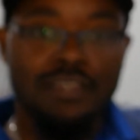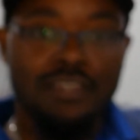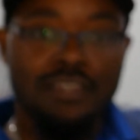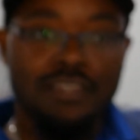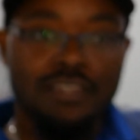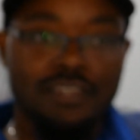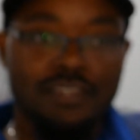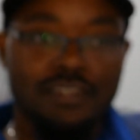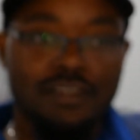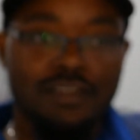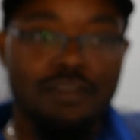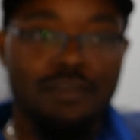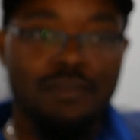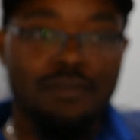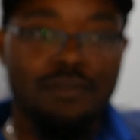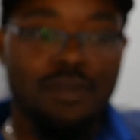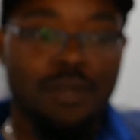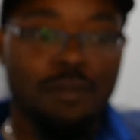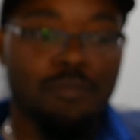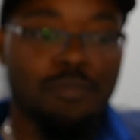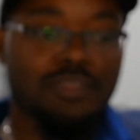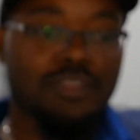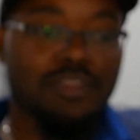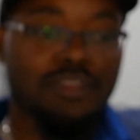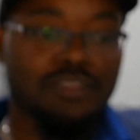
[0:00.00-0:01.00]

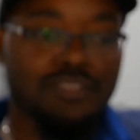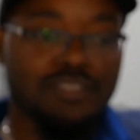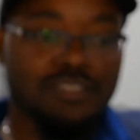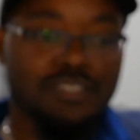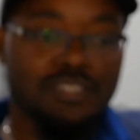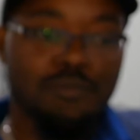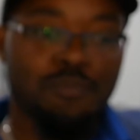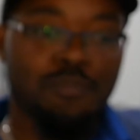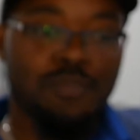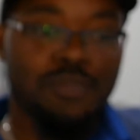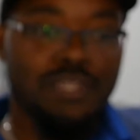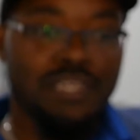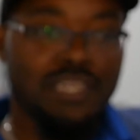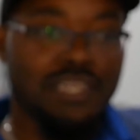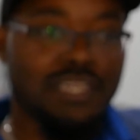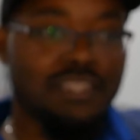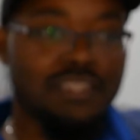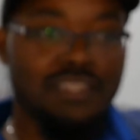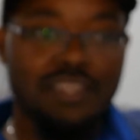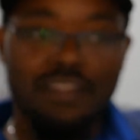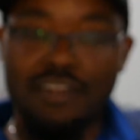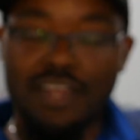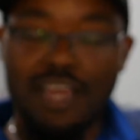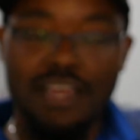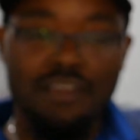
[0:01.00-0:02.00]
they're sleeping in.
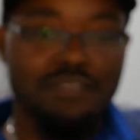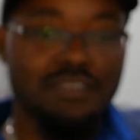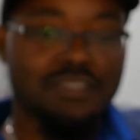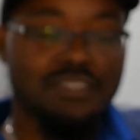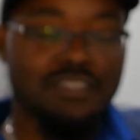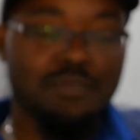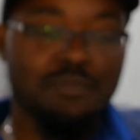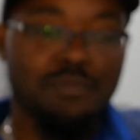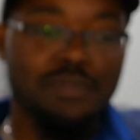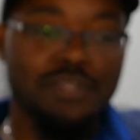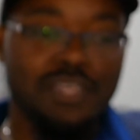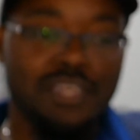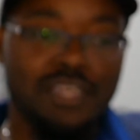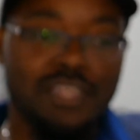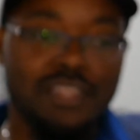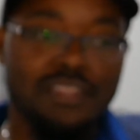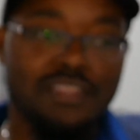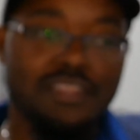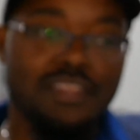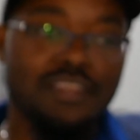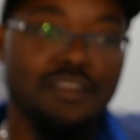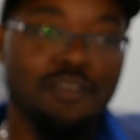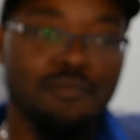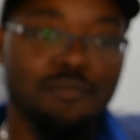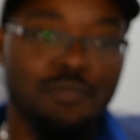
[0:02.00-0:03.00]
They're not even sleeping in
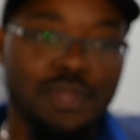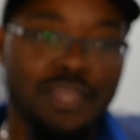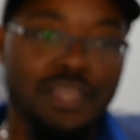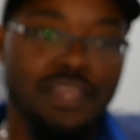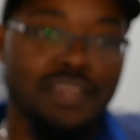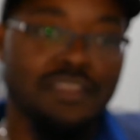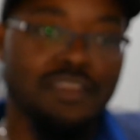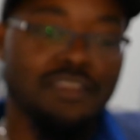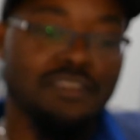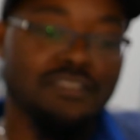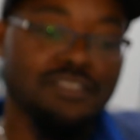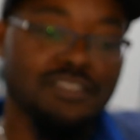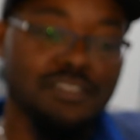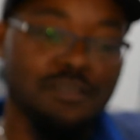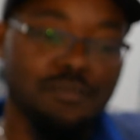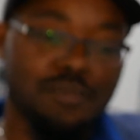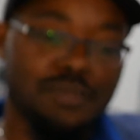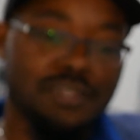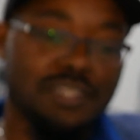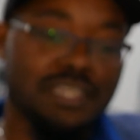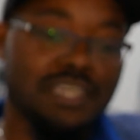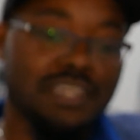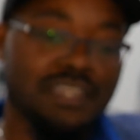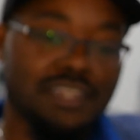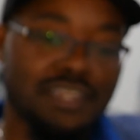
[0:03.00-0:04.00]
their bed. They're
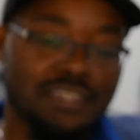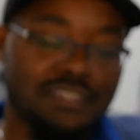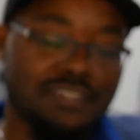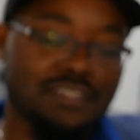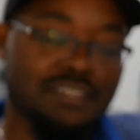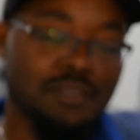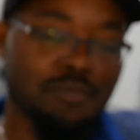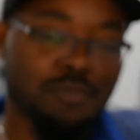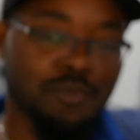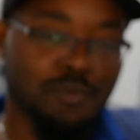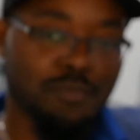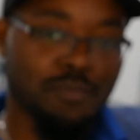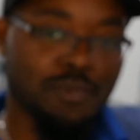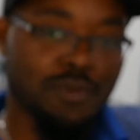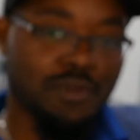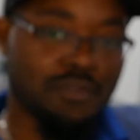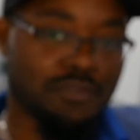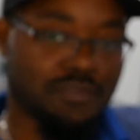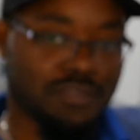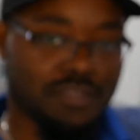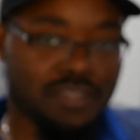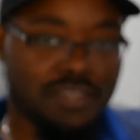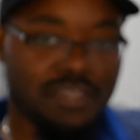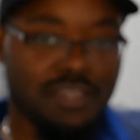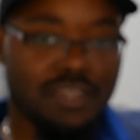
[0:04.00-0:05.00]
sleeping in a sleeper
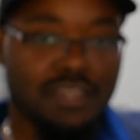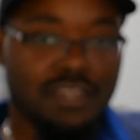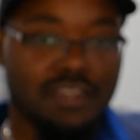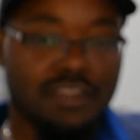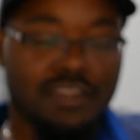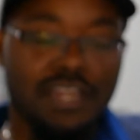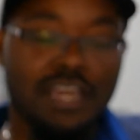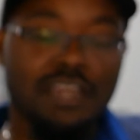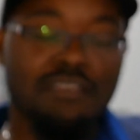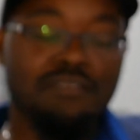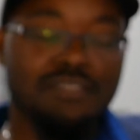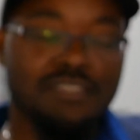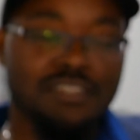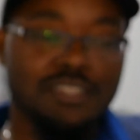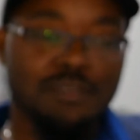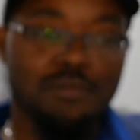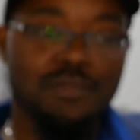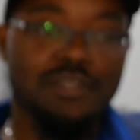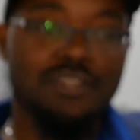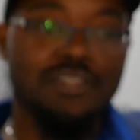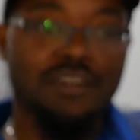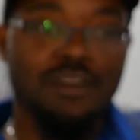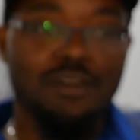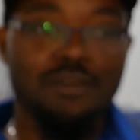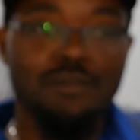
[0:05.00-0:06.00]
berth. They're not even
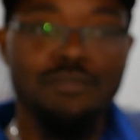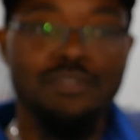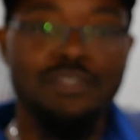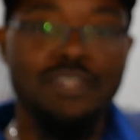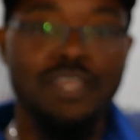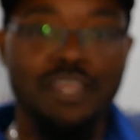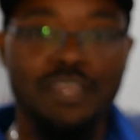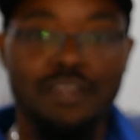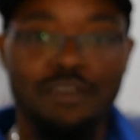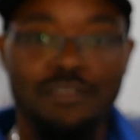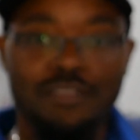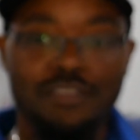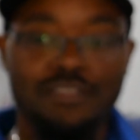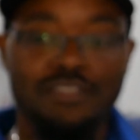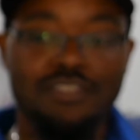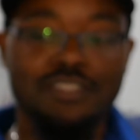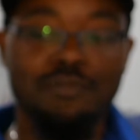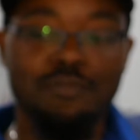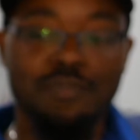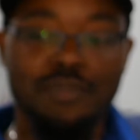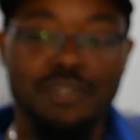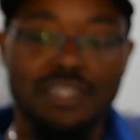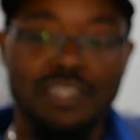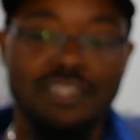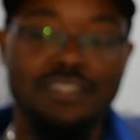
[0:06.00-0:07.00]
sleeping in a hotel. They're
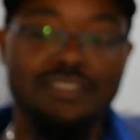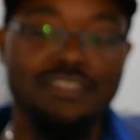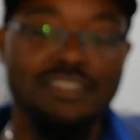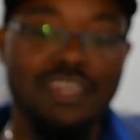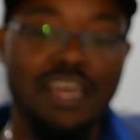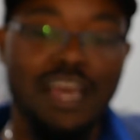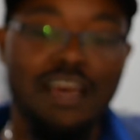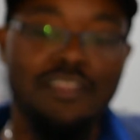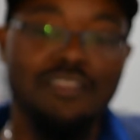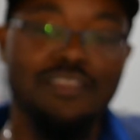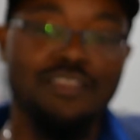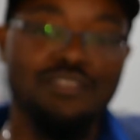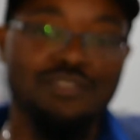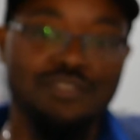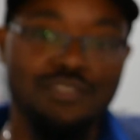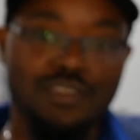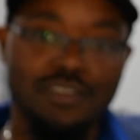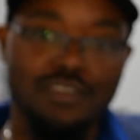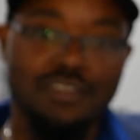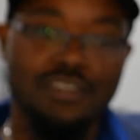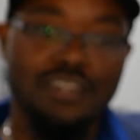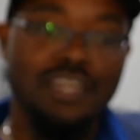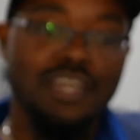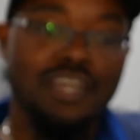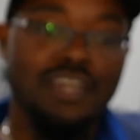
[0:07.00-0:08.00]
sleeping inside the
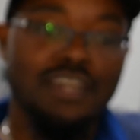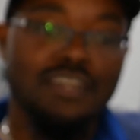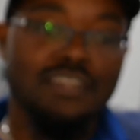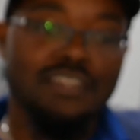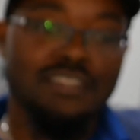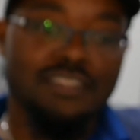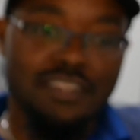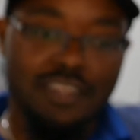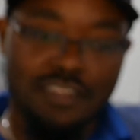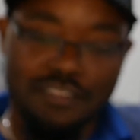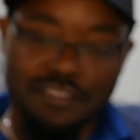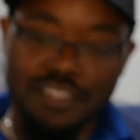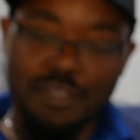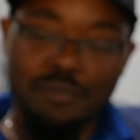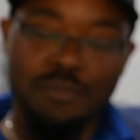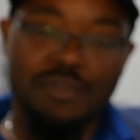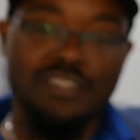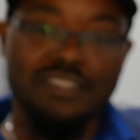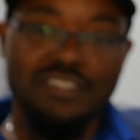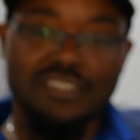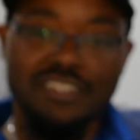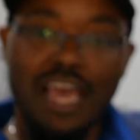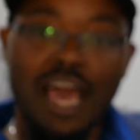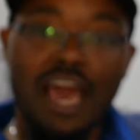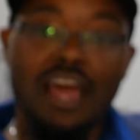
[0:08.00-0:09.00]
truck. They're sleeping
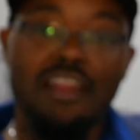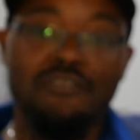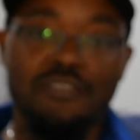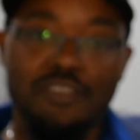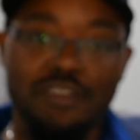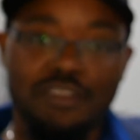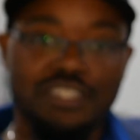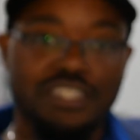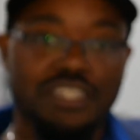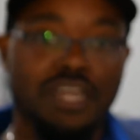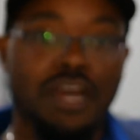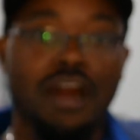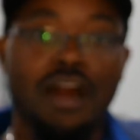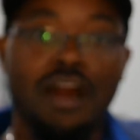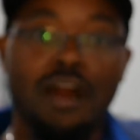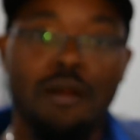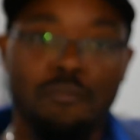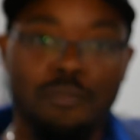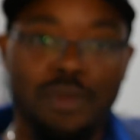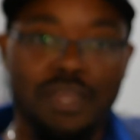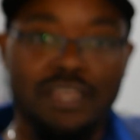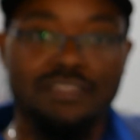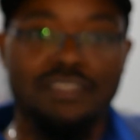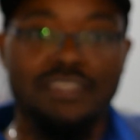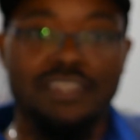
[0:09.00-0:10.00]
inside of their
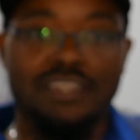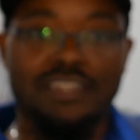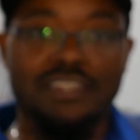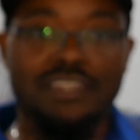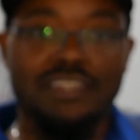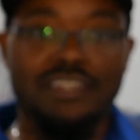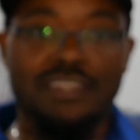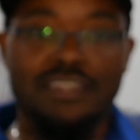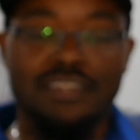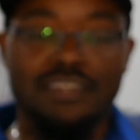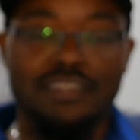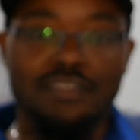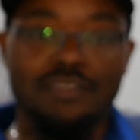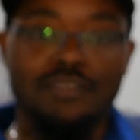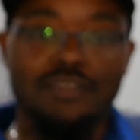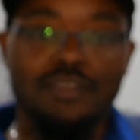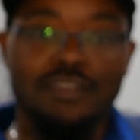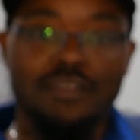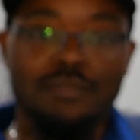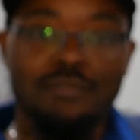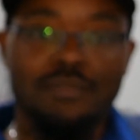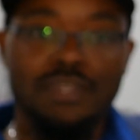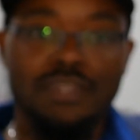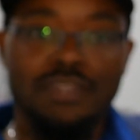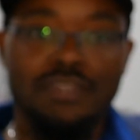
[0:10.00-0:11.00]
job, basically. You know what
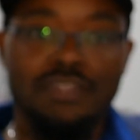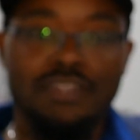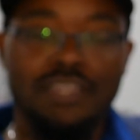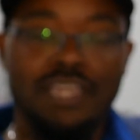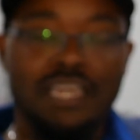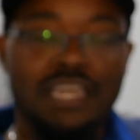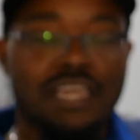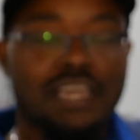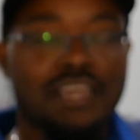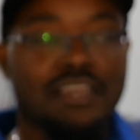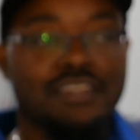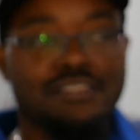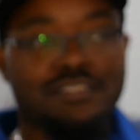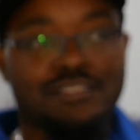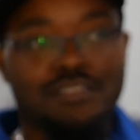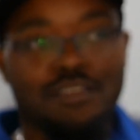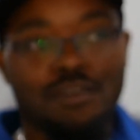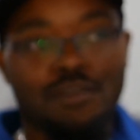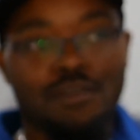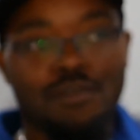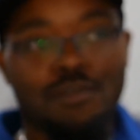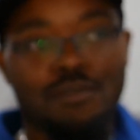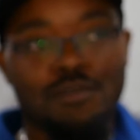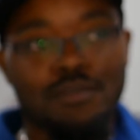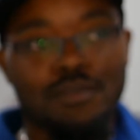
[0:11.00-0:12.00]
I mean?
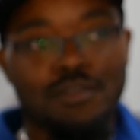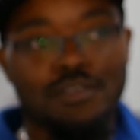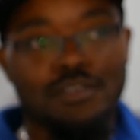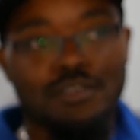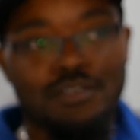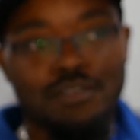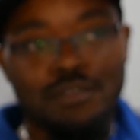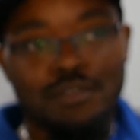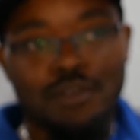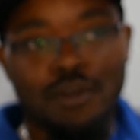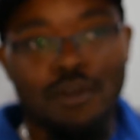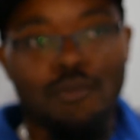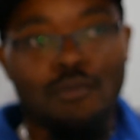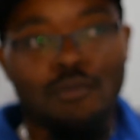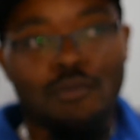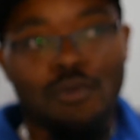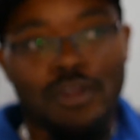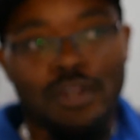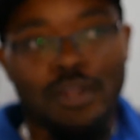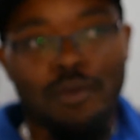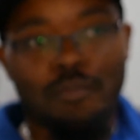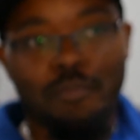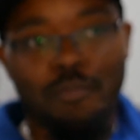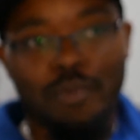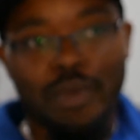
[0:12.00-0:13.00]
So you don't
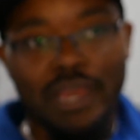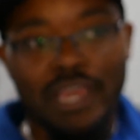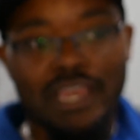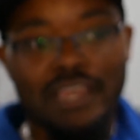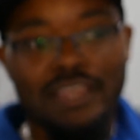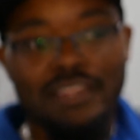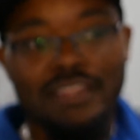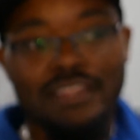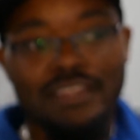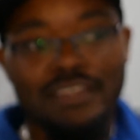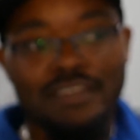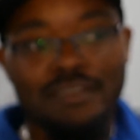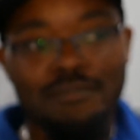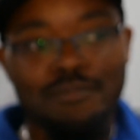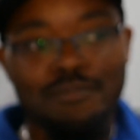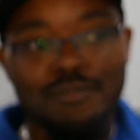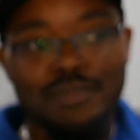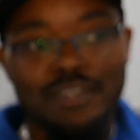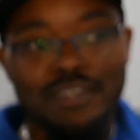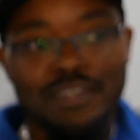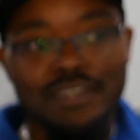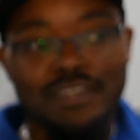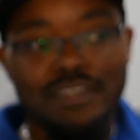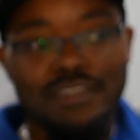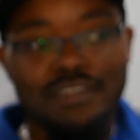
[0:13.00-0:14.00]
want to pay them
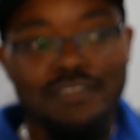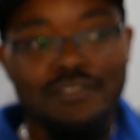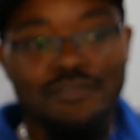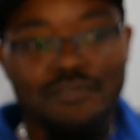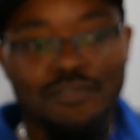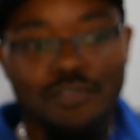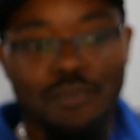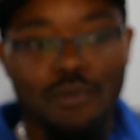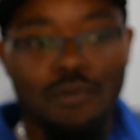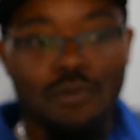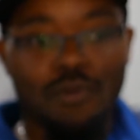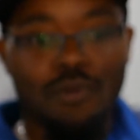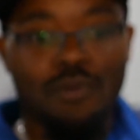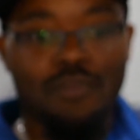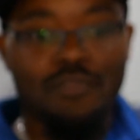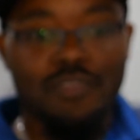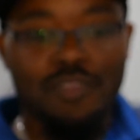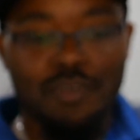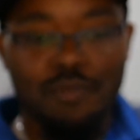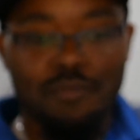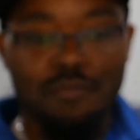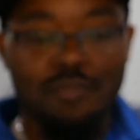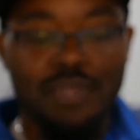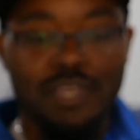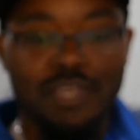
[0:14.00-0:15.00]
for
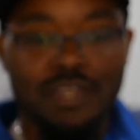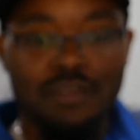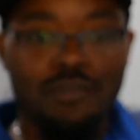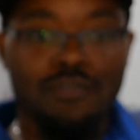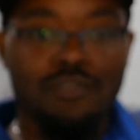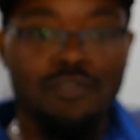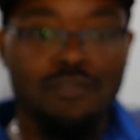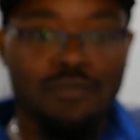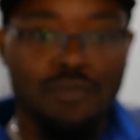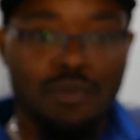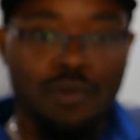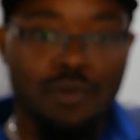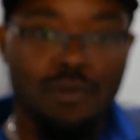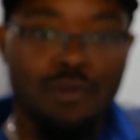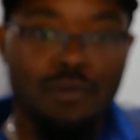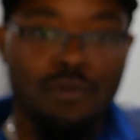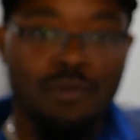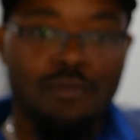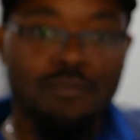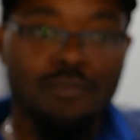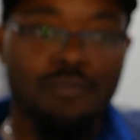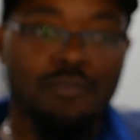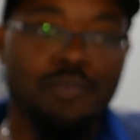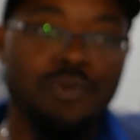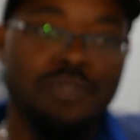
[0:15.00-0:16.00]
them being on the
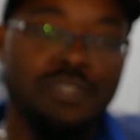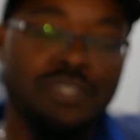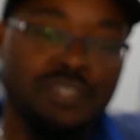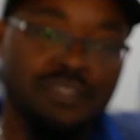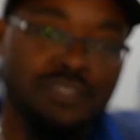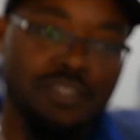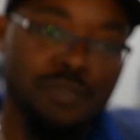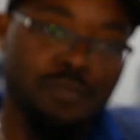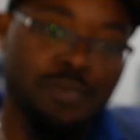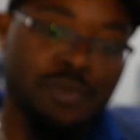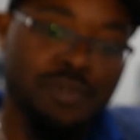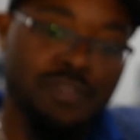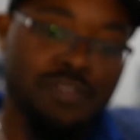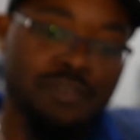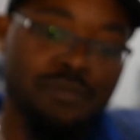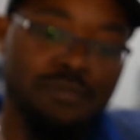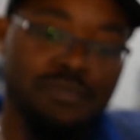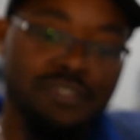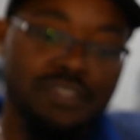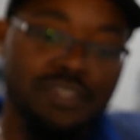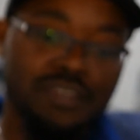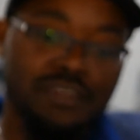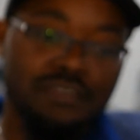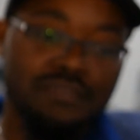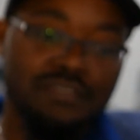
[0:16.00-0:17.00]
road, potentially putting
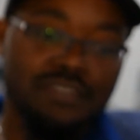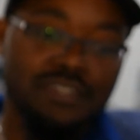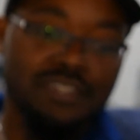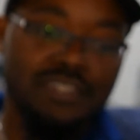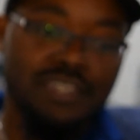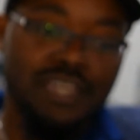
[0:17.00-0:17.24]
themselves in